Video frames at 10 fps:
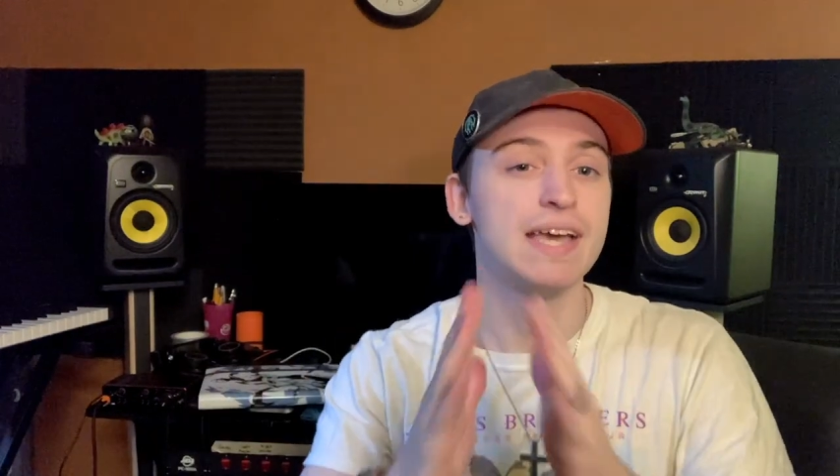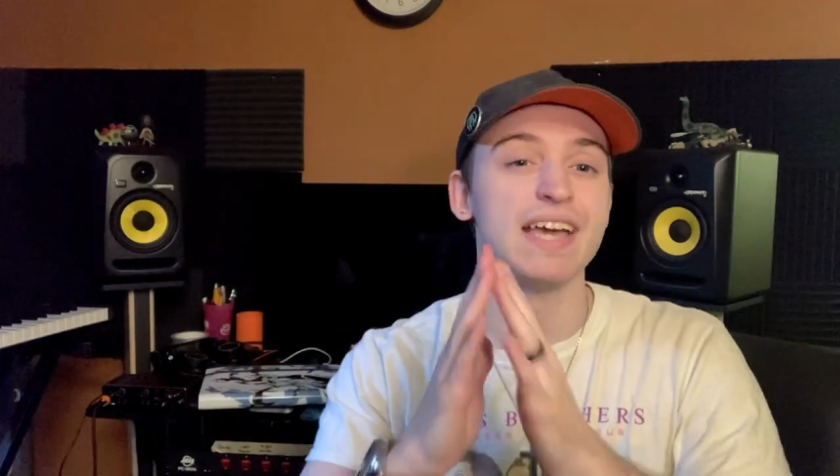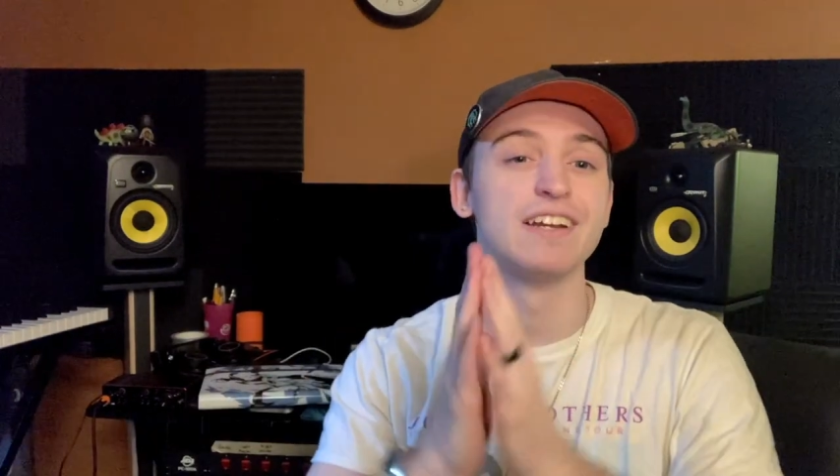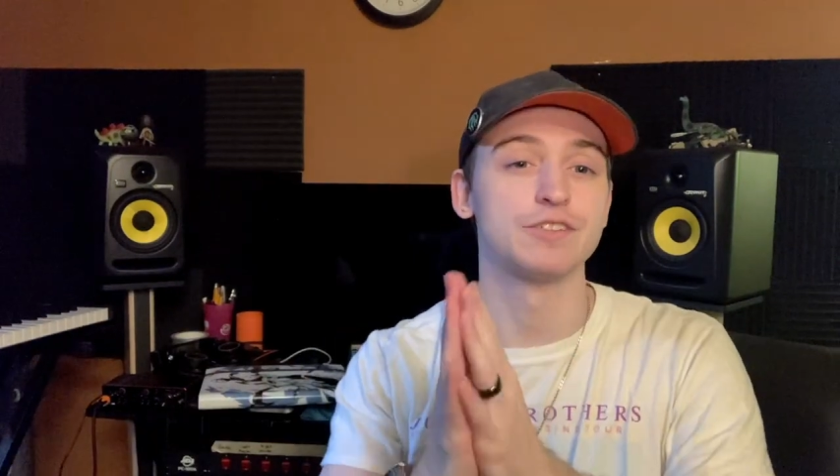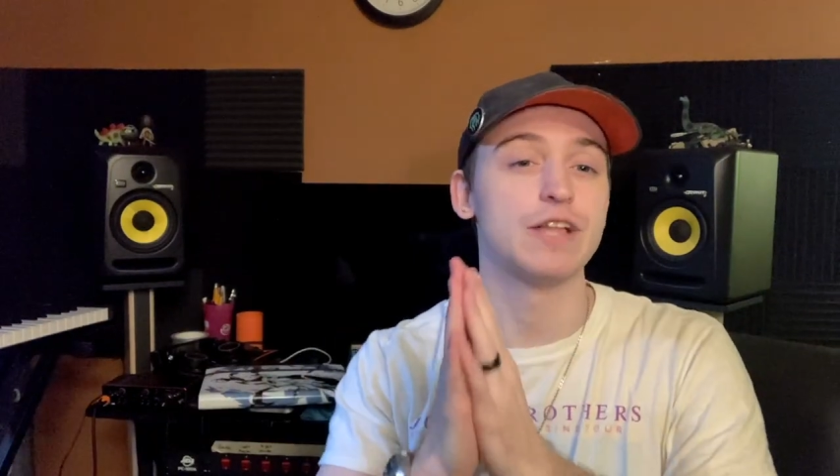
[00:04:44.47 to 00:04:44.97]

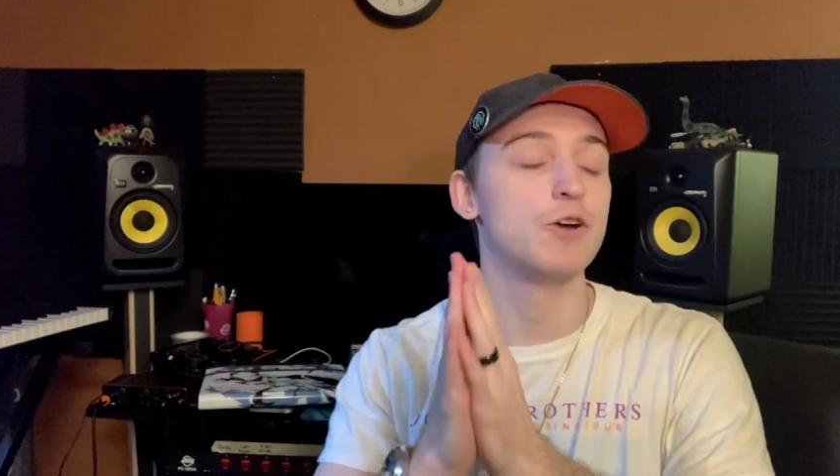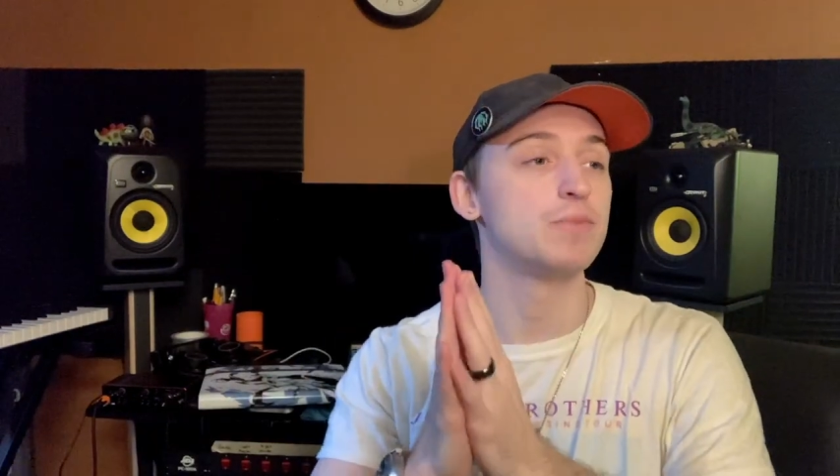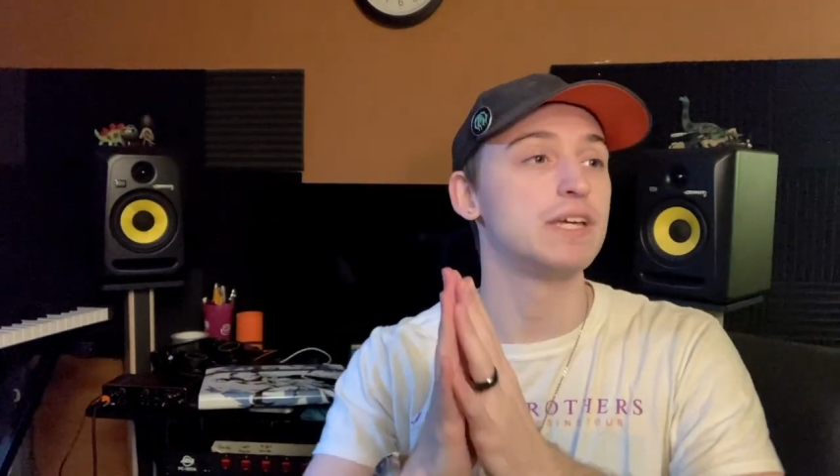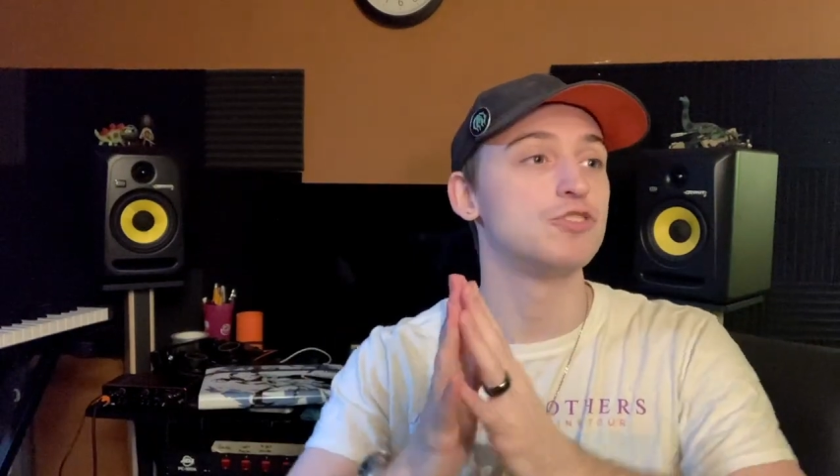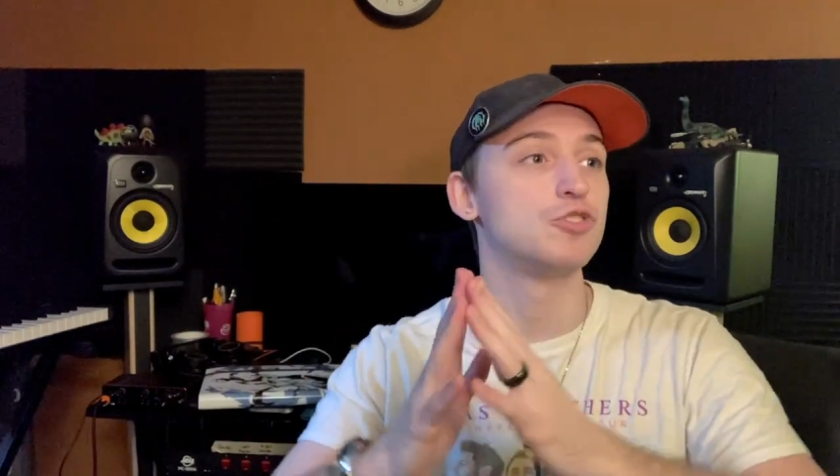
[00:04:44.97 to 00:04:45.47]
and has allowed
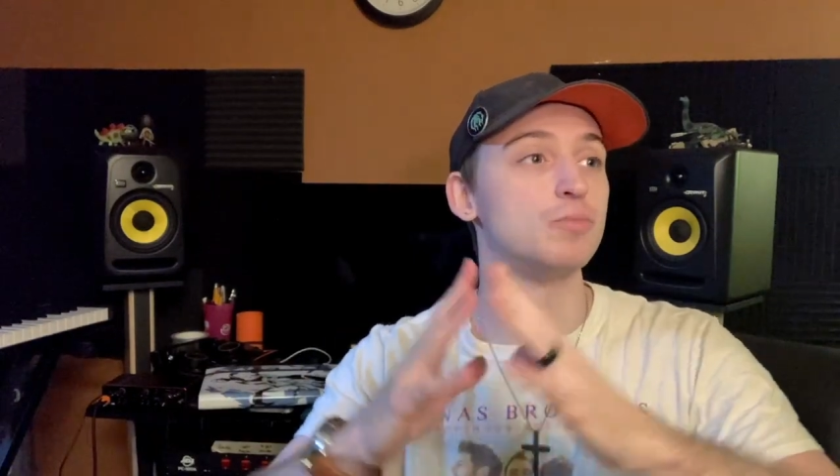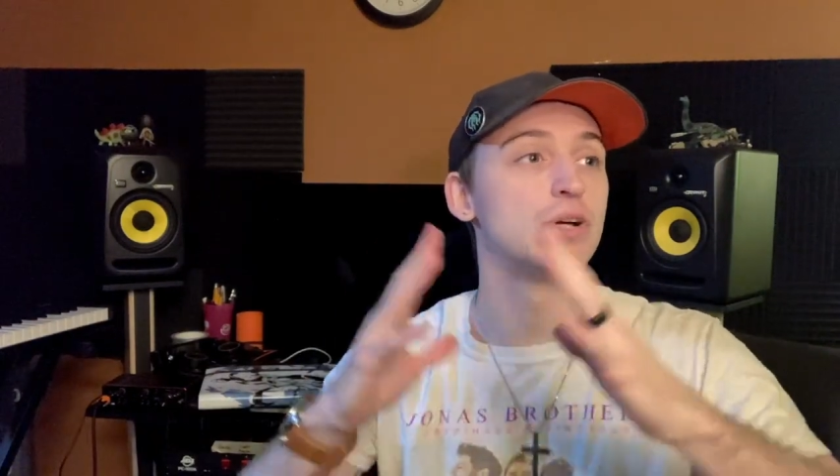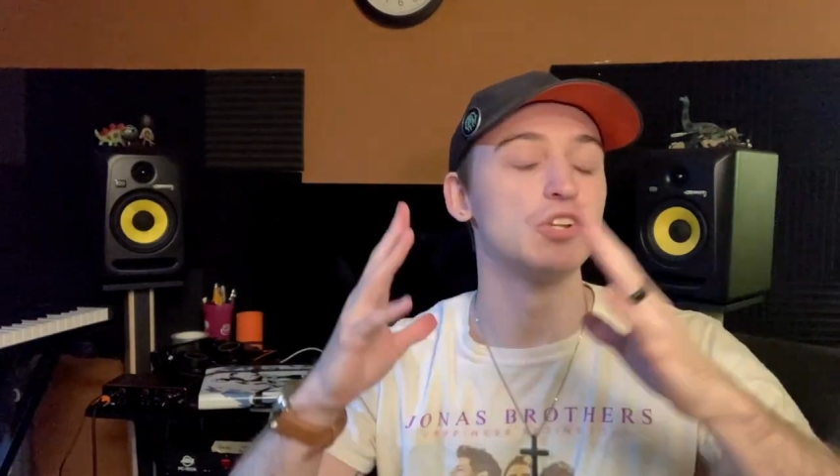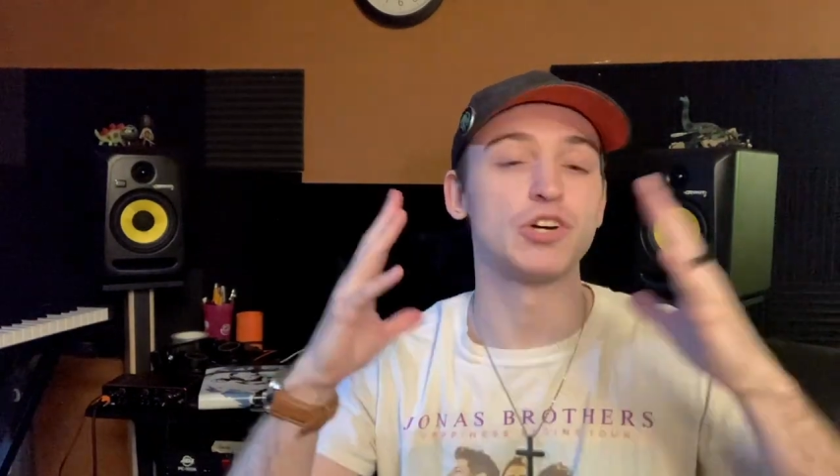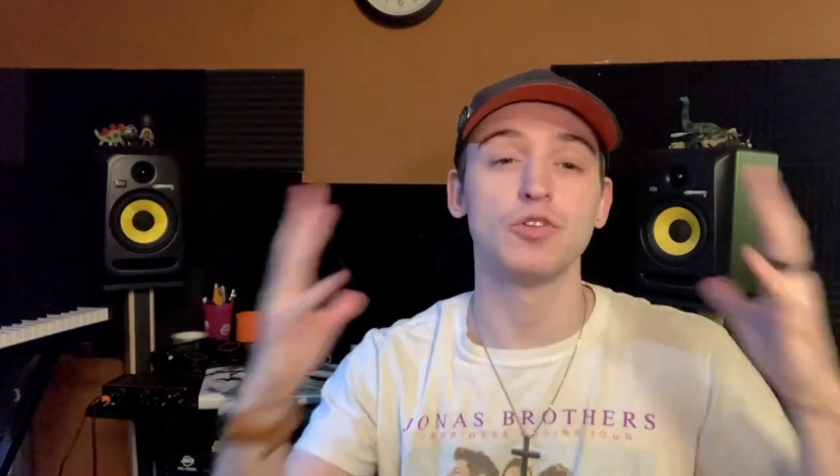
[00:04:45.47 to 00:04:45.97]
me to
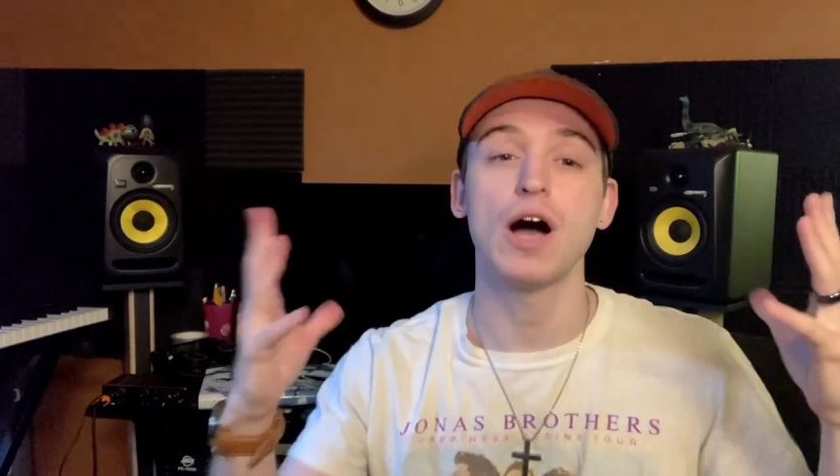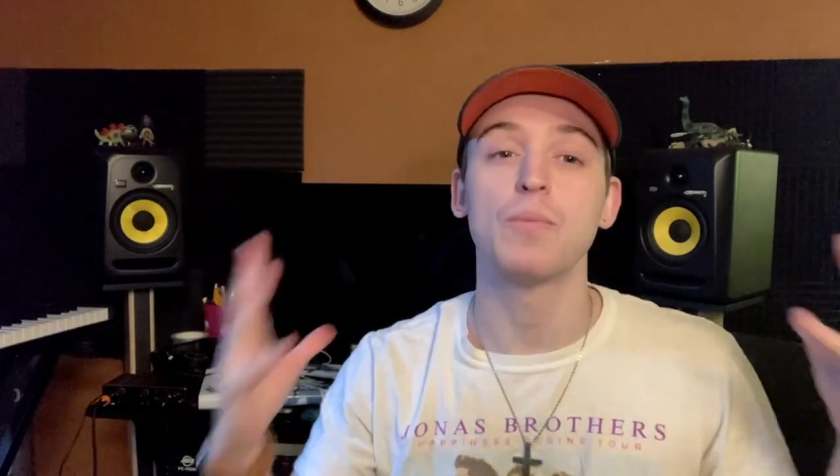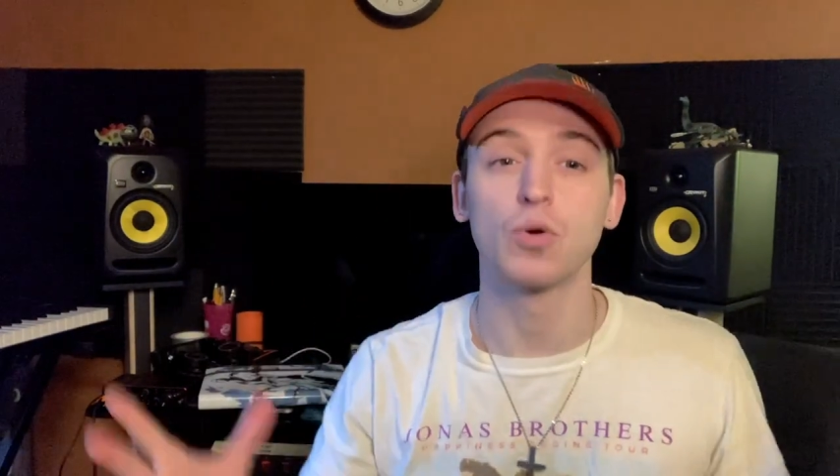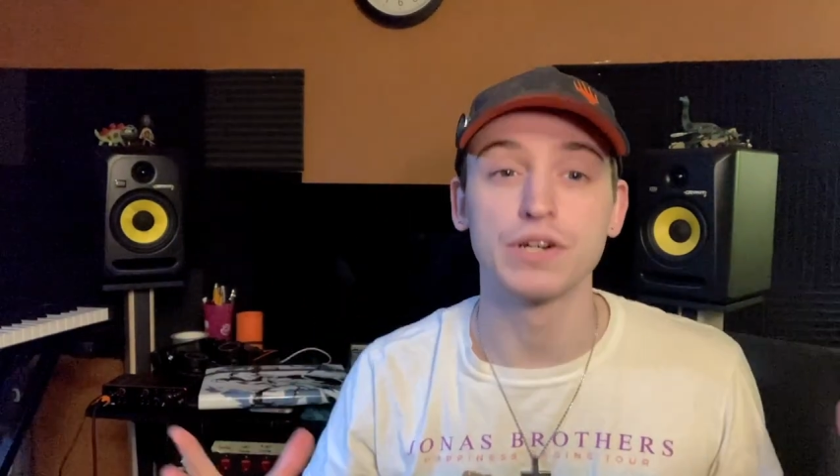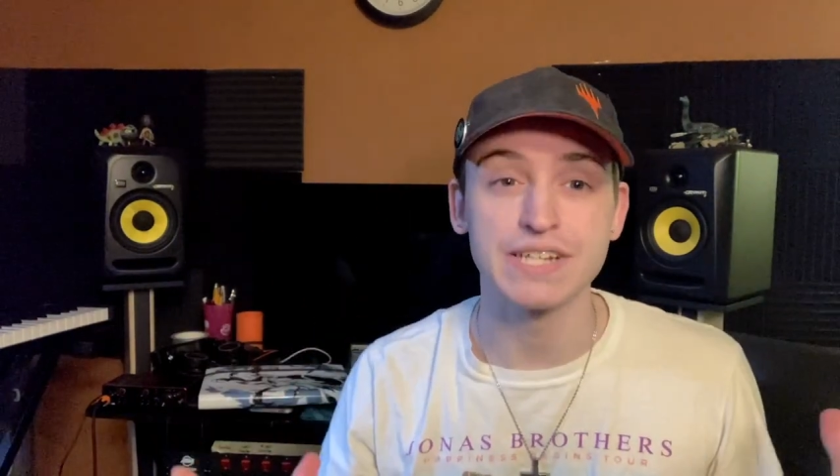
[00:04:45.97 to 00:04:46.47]
build a lot more